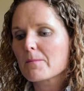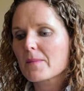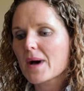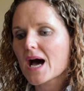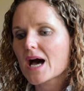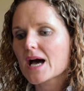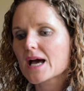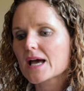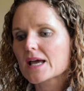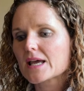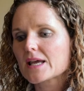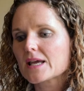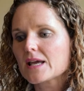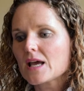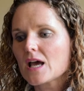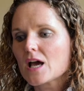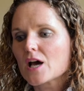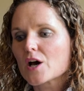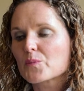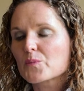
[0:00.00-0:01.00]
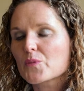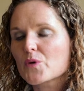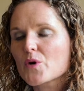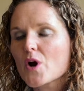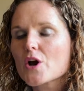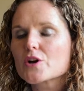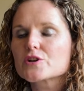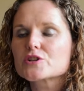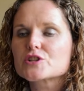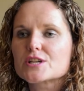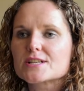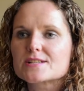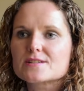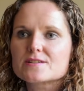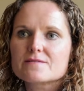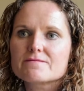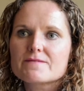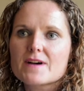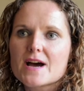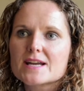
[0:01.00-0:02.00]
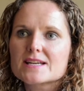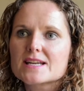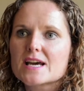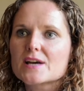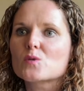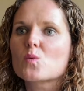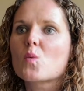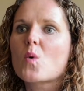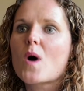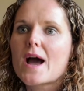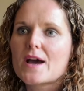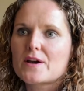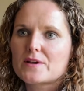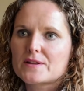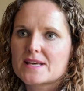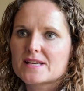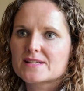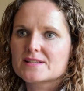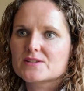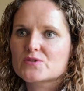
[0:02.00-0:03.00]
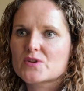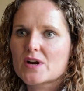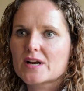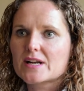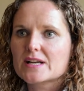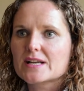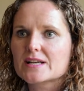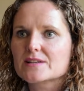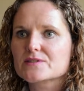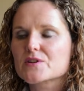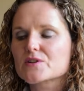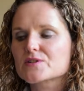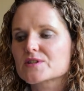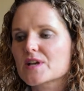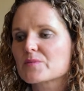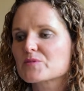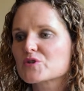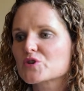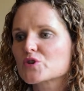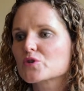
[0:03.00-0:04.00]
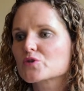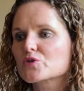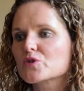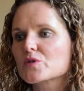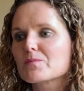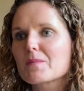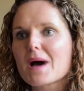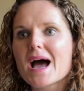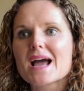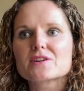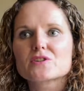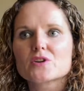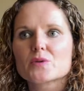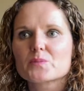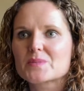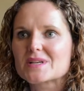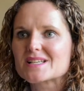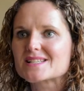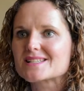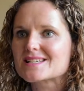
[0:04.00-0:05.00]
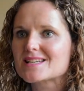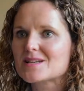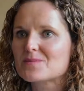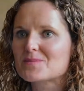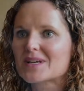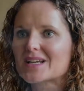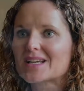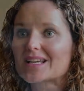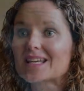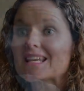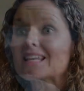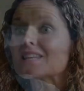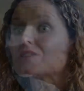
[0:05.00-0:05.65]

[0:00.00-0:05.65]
My approach is to find out why are they struggling. So some children might not be sleeping